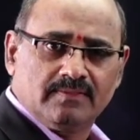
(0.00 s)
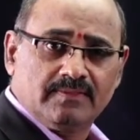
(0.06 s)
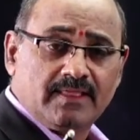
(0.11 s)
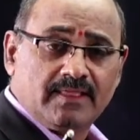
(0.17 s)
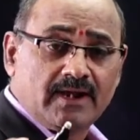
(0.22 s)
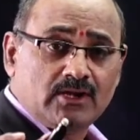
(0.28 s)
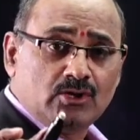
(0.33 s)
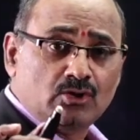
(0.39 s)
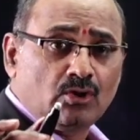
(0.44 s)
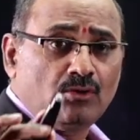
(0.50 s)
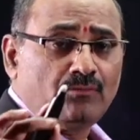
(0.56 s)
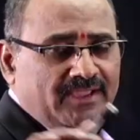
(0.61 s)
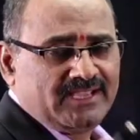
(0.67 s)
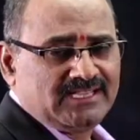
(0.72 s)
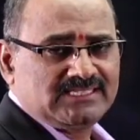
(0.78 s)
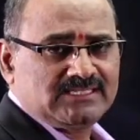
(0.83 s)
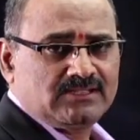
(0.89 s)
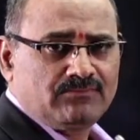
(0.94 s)
There are two
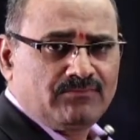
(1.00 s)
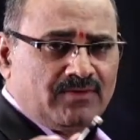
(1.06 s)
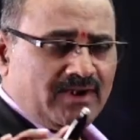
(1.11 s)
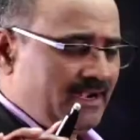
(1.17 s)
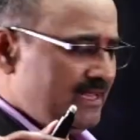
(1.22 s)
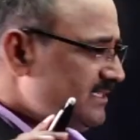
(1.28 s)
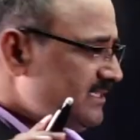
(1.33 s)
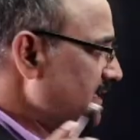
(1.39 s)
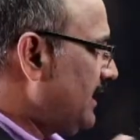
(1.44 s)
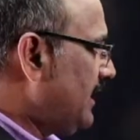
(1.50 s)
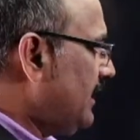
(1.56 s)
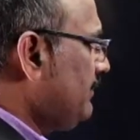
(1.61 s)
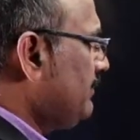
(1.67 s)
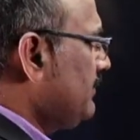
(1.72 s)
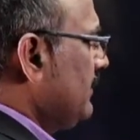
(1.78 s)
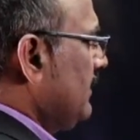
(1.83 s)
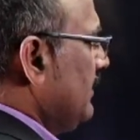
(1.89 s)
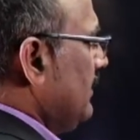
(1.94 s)
ways for deciding.